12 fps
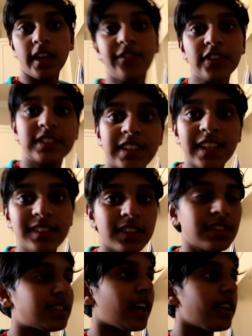And if he
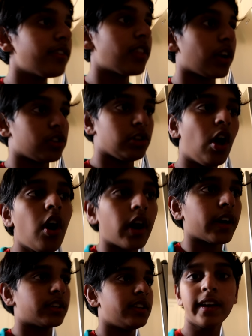stays inside in there
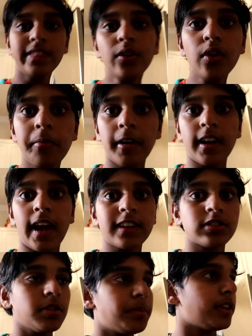locked, I think we might
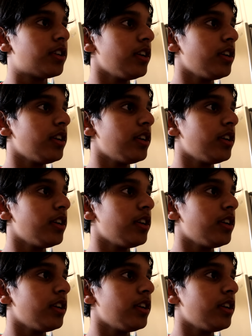actually be